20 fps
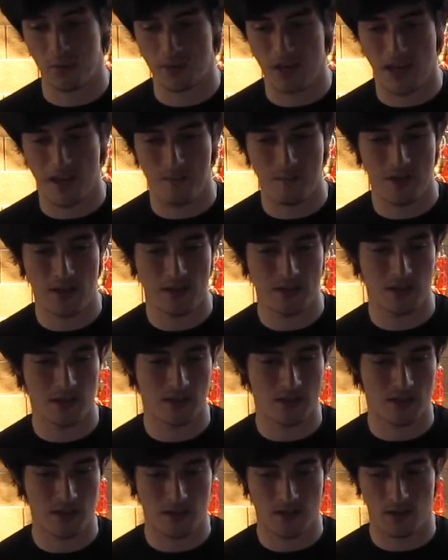what that means,
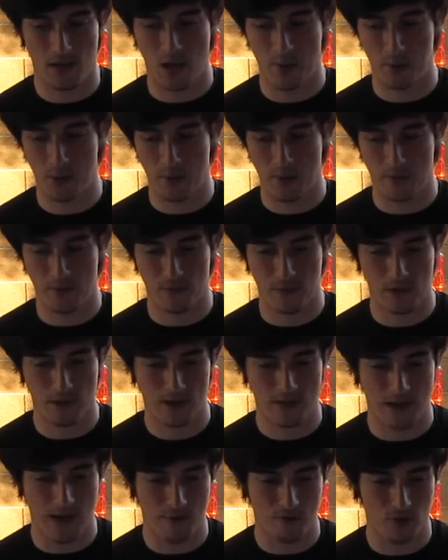because a couple of my
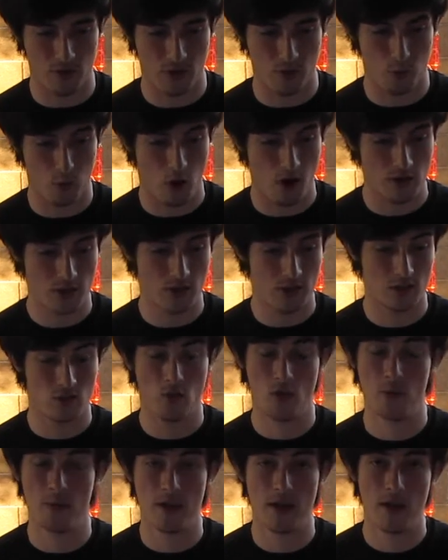friends, after they watched it,
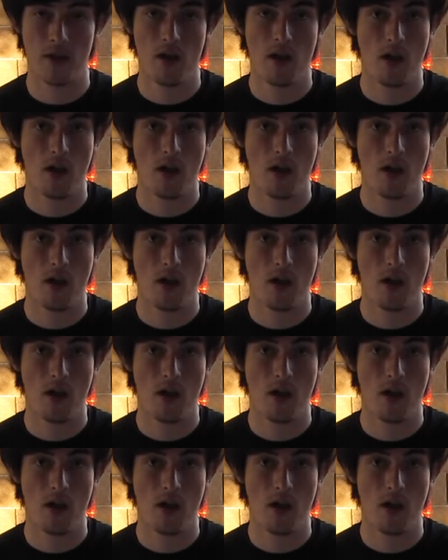told me,